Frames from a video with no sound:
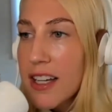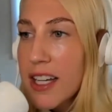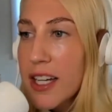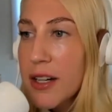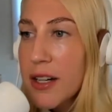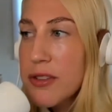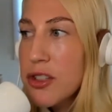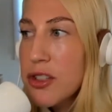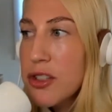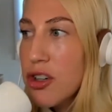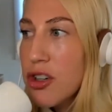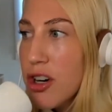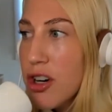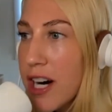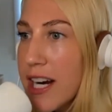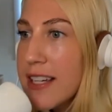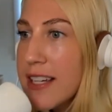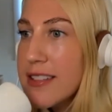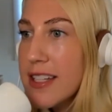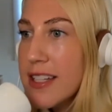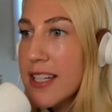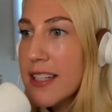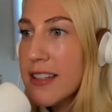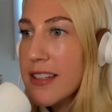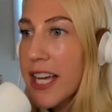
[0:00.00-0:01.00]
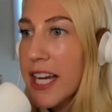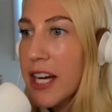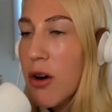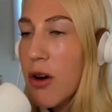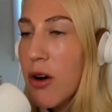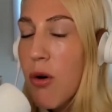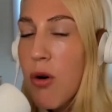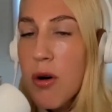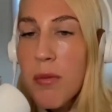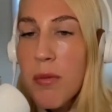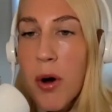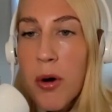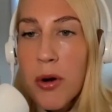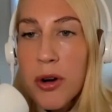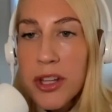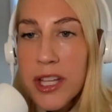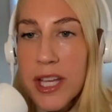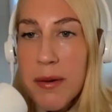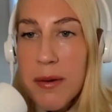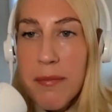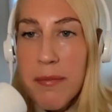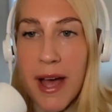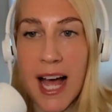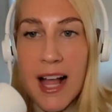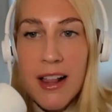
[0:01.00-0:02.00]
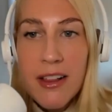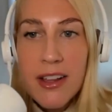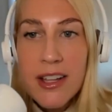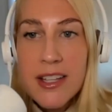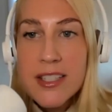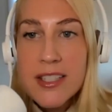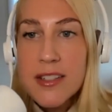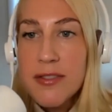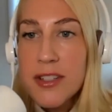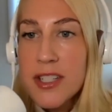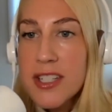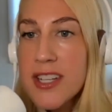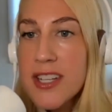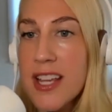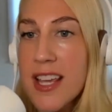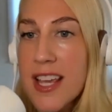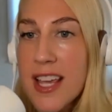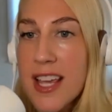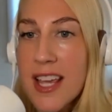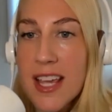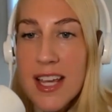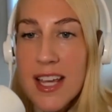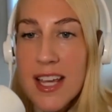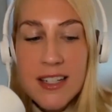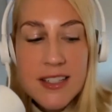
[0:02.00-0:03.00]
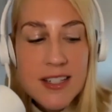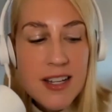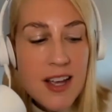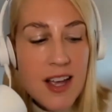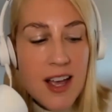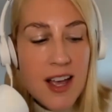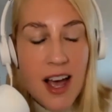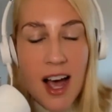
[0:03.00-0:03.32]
It was crazy, like hormonally imbalanced, fatigued.